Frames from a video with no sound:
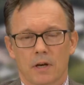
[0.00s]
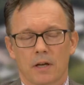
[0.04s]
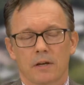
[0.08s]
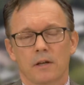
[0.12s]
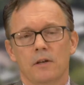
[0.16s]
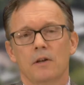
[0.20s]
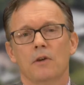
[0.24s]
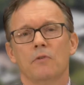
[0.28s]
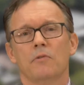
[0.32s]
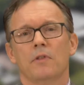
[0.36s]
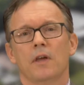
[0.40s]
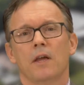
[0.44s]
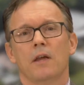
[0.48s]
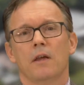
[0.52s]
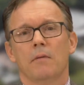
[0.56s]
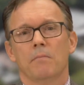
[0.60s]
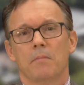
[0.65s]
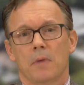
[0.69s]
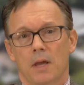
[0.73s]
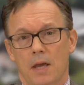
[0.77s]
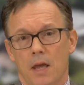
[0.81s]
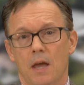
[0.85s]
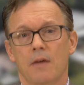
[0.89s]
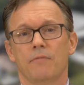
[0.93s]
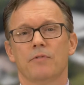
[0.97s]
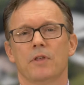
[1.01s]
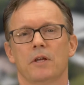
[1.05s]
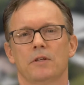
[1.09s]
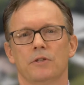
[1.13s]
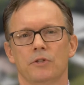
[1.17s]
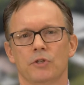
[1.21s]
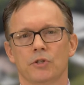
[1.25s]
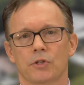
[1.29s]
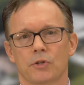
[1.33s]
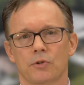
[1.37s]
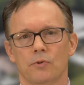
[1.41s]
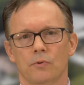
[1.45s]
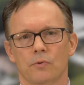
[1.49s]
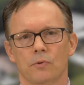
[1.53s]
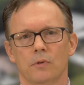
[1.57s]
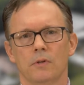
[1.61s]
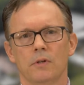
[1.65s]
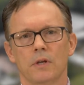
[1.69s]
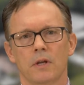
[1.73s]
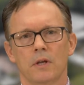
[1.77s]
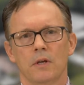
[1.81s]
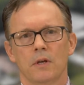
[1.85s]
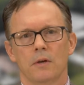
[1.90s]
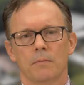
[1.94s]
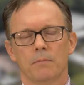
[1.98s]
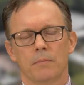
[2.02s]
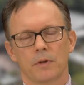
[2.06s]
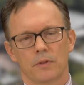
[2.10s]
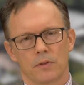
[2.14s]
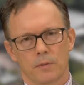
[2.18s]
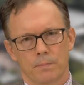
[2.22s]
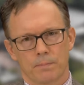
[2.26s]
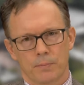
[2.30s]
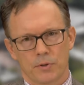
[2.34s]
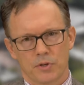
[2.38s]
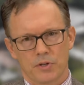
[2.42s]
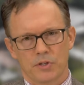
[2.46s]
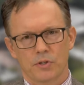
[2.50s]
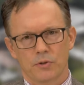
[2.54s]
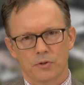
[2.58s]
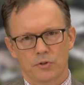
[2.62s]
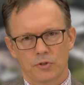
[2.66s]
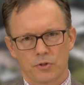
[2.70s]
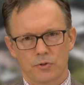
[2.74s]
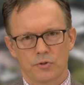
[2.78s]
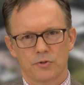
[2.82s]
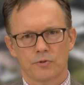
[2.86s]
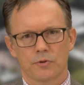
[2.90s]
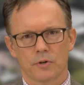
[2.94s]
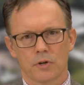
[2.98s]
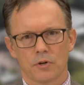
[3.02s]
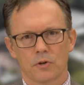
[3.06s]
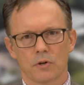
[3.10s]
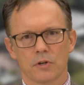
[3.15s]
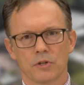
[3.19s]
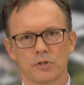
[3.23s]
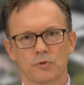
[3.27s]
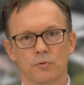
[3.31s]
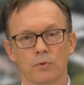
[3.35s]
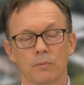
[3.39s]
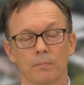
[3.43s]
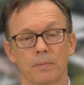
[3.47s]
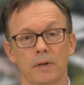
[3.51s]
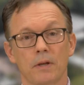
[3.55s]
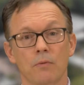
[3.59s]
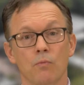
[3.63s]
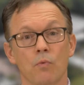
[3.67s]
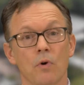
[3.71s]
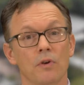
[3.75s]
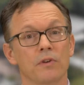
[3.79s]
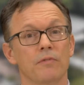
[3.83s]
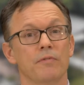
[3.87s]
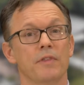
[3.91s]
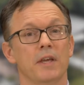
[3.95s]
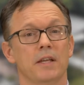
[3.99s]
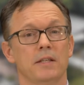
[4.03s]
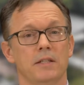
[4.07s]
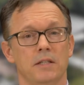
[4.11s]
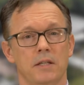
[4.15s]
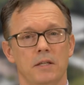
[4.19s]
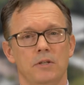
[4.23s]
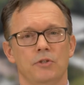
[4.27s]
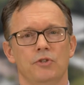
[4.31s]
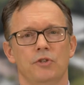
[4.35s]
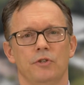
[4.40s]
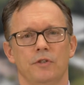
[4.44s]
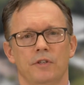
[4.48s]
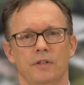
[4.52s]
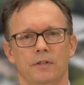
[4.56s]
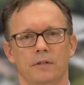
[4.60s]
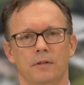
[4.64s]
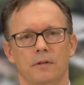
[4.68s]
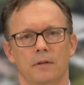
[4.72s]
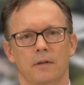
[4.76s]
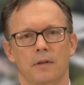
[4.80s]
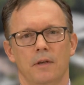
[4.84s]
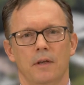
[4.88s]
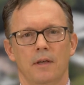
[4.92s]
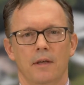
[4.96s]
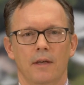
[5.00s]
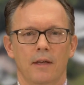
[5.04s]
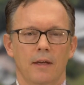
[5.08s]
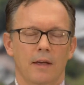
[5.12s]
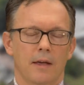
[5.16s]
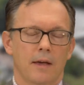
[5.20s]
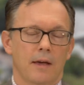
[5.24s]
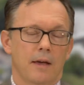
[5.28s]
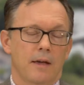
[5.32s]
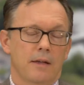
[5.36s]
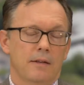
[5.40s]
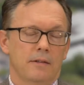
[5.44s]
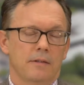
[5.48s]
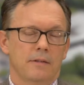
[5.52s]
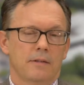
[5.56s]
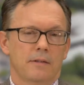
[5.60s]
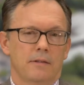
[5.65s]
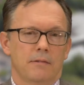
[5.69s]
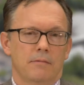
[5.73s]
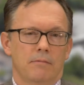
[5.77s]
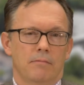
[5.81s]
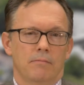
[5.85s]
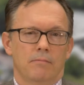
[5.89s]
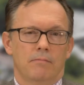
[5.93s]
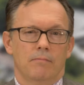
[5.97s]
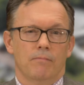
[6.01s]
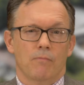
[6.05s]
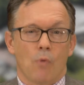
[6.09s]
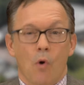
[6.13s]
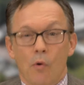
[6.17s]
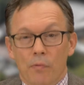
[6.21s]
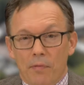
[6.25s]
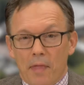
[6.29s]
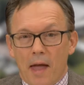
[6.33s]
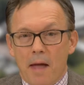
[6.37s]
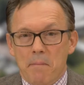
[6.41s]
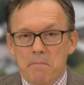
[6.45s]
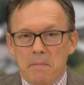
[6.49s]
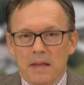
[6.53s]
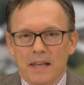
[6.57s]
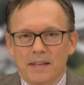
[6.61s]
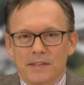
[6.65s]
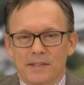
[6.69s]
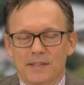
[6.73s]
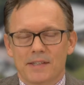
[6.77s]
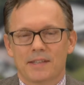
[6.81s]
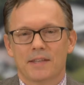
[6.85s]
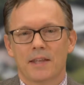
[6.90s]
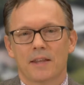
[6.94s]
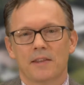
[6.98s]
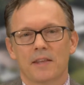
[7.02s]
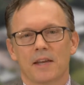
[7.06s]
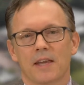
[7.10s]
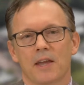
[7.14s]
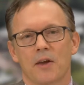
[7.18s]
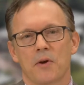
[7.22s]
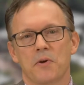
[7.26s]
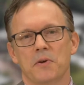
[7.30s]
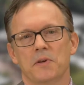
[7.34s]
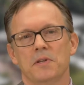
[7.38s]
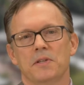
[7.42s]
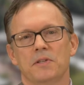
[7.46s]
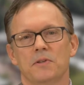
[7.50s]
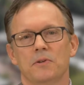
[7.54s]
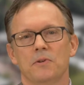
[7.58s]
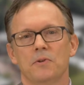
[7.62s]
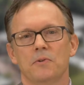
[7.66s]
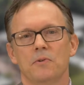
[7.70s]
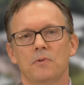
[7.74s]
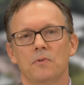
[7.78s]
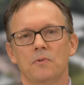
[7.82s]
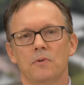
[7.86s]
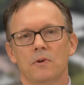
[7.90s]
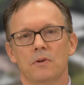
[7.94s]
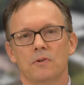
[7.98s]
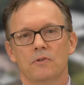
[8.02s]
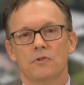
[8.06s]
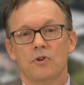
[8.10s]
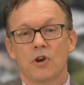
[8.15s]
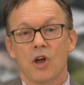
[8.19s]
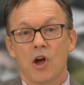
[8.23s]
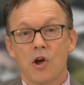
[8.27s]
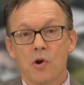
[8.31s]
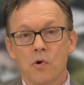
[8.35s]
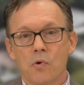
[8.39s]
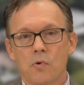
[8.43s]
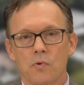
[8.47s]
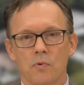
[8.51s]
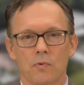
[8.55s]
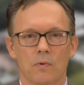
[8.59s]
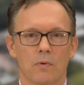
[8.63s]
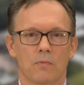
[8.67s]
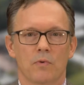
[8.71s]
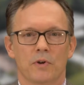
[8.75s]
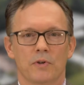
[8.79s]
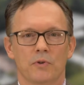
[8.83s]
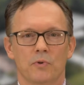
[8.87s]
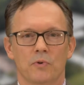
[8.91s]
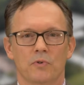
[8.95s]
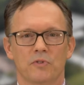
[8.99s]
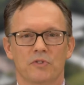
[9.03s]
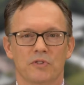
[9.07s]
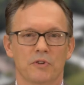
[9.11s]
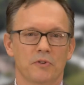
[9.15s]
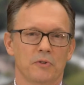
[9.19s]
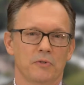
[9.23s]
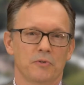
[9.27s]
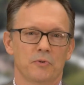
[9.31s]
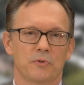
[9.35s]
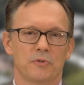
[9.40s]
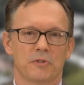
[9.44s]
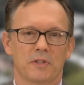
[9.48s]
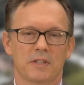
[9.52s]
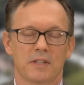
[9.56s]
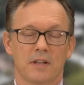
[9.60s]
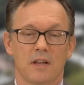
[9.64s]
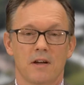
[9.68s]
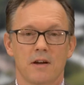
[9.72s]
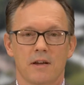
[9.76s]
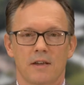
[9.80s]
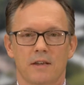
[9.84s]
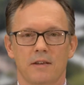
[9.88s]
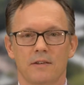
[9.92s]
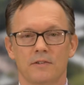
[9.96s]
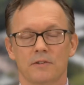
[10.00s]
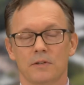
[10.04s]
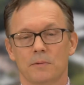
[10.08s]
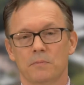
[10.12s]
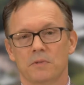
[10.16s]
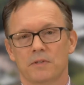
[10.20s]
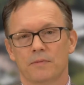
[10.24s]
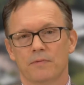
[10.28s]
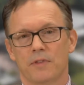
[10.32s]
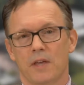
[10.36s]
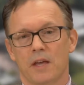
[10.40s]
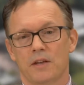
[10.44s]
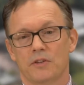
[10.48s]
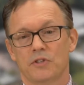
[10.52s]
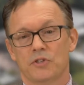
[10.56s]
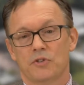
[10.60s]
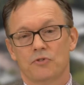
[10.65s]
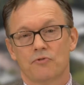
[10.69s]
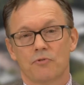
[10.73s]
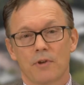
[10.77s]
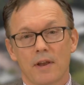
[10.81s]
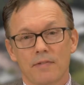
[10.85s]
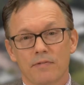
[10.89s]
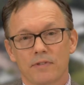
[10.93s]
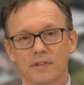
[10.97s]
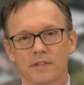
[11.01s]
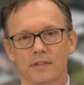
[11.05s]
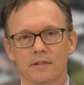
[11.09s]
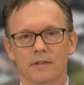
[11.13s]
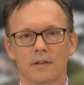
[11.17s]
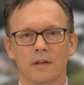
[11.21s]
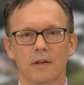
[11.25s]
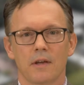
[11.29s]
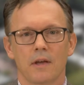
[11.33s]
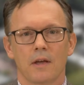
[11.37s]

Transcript: And I know they may have that at school, but the personal tutor at college will be one of their teachers. And what that means is that they're going to know what your son or daughter's like in terms of their strengths,